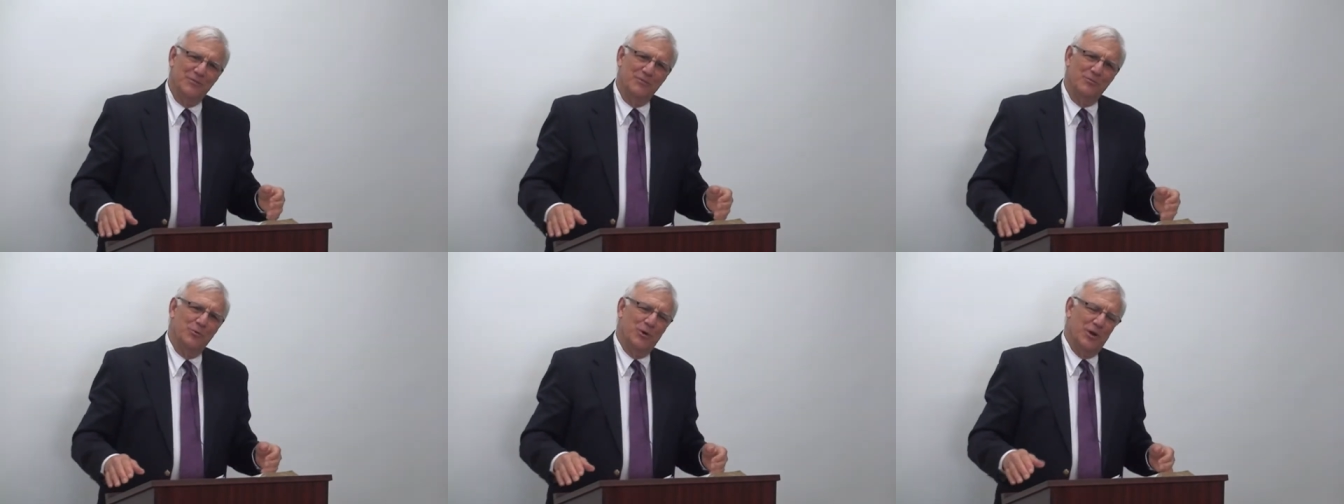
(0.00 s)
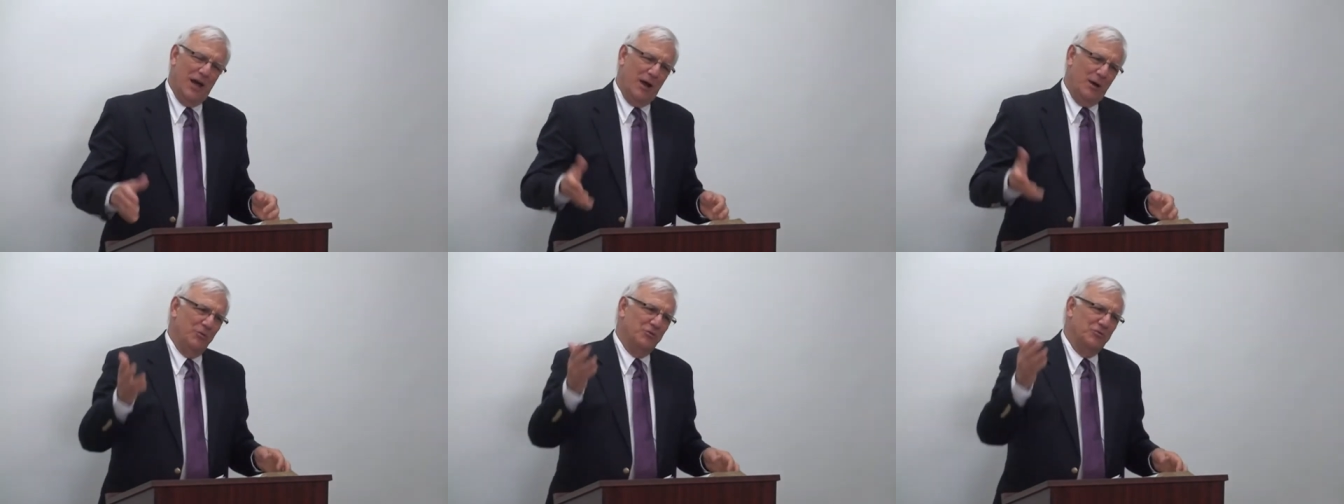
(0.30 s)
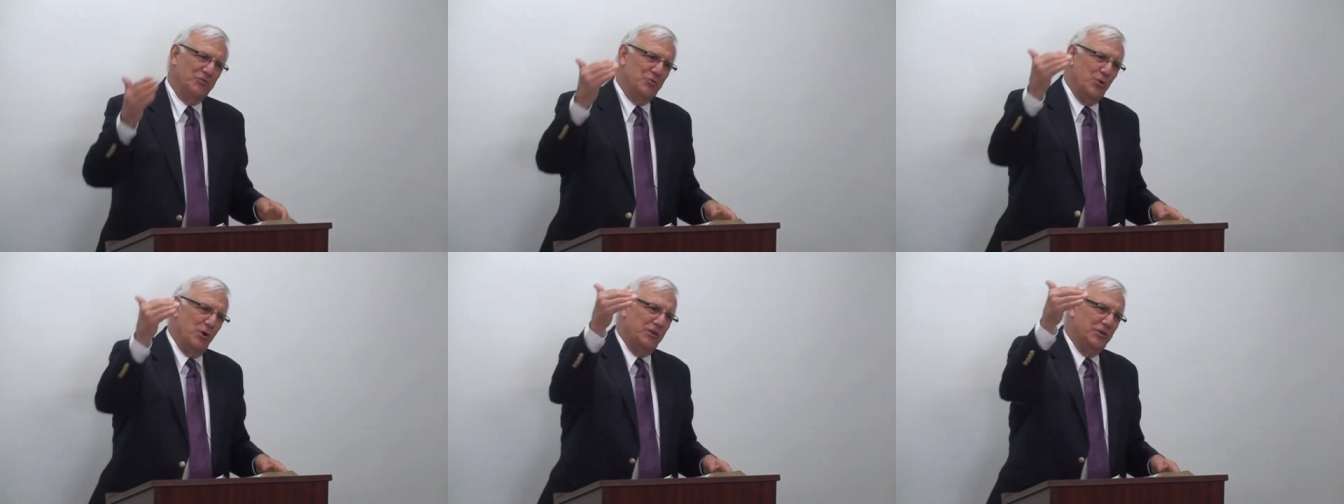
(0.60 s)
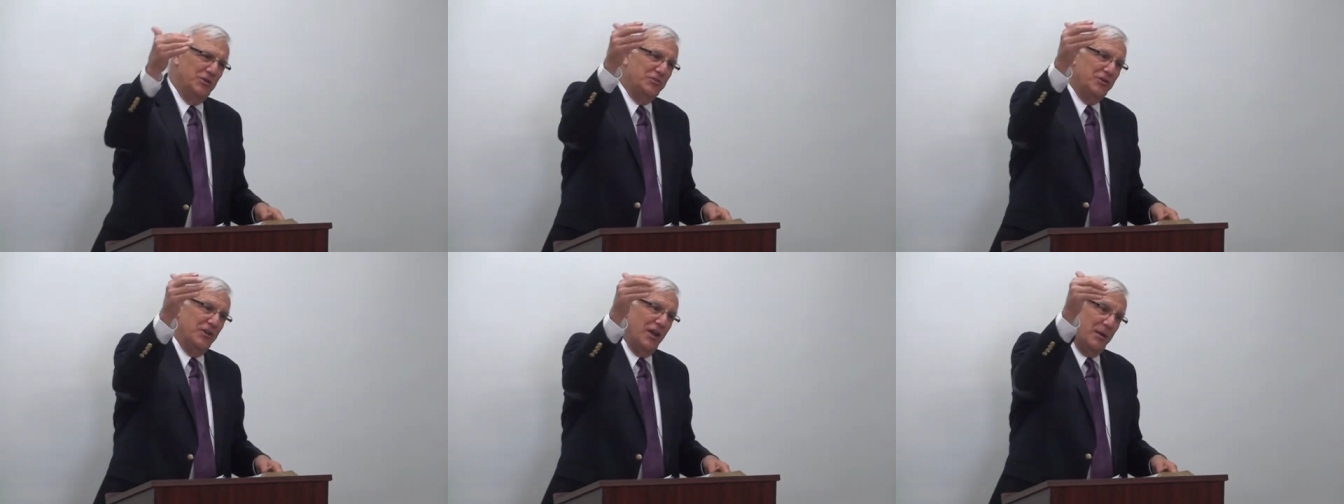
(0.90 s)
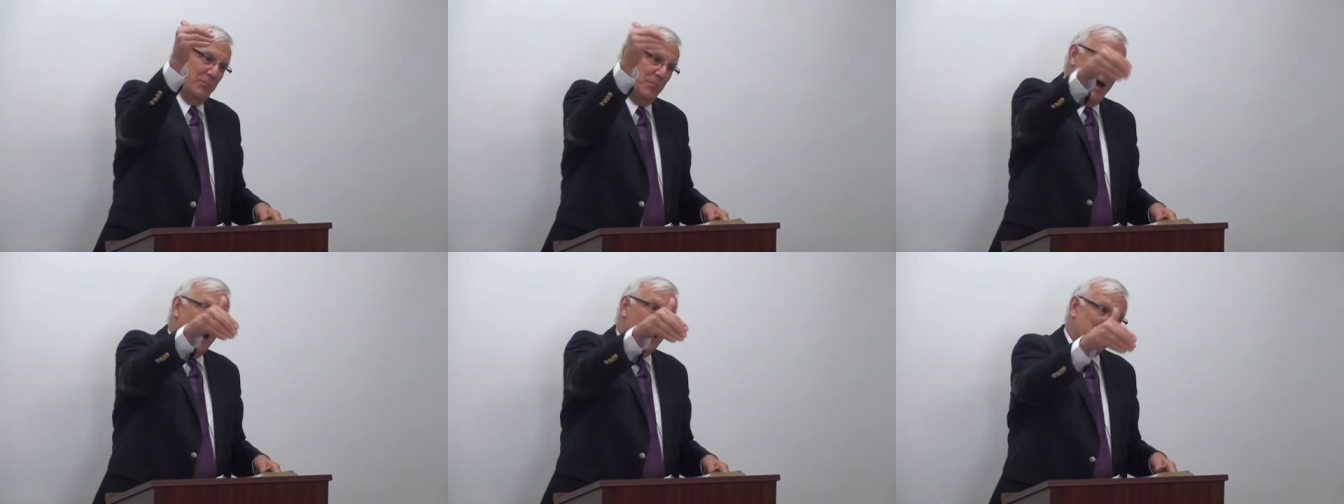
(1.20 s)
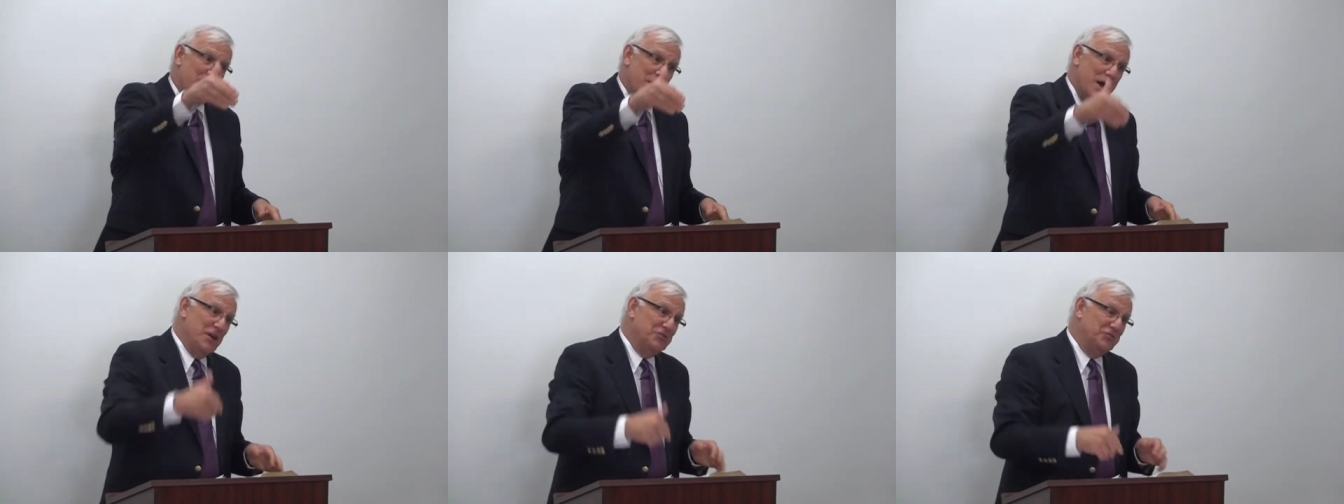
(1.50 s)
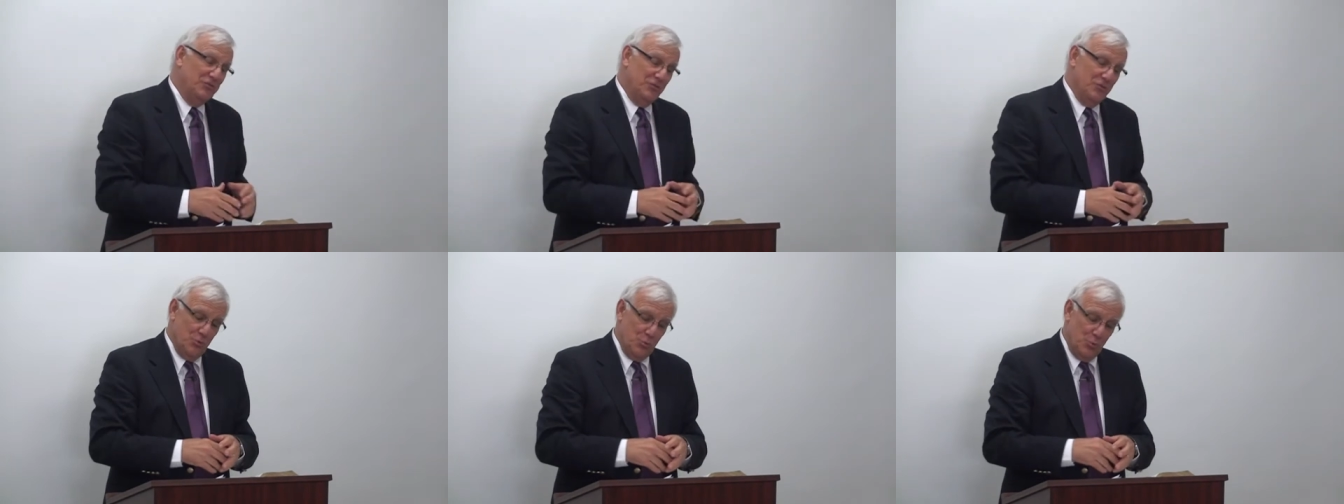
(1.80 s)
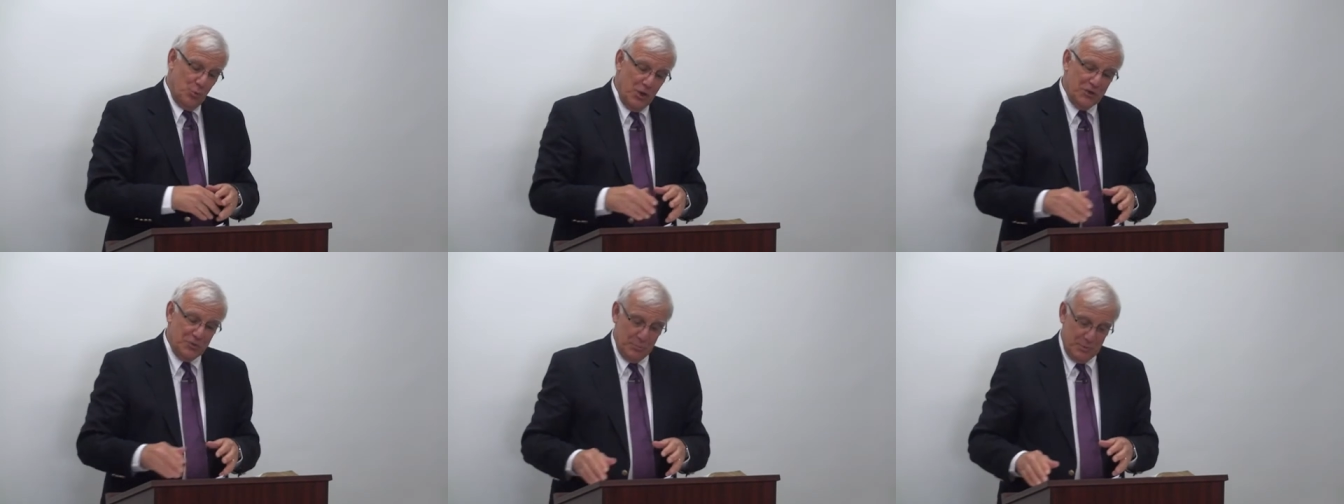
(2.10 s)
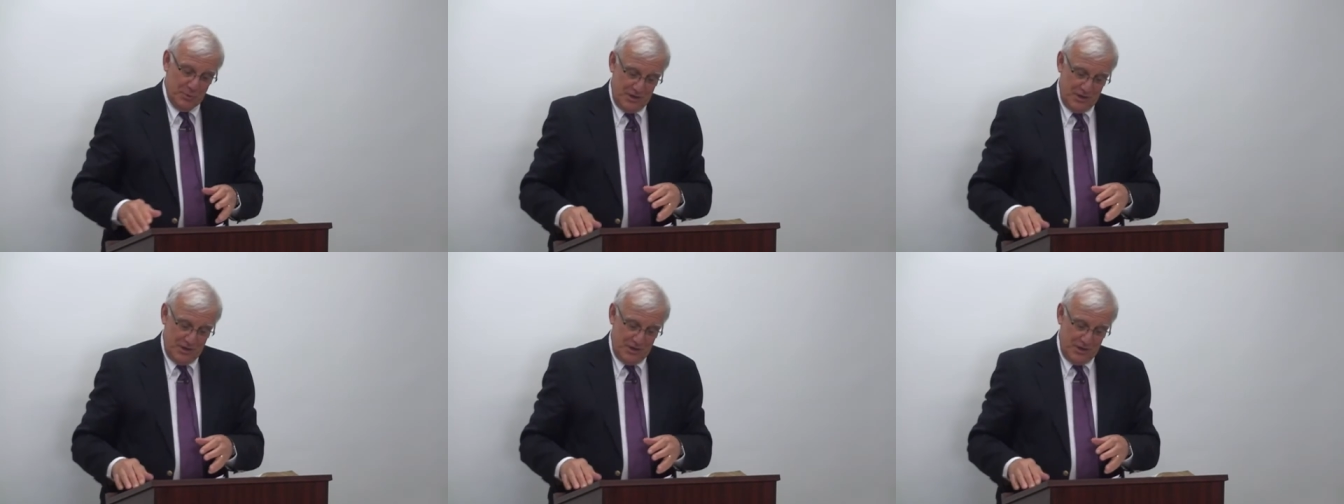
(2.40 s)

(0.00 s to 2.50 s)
when I was going to take my pastor with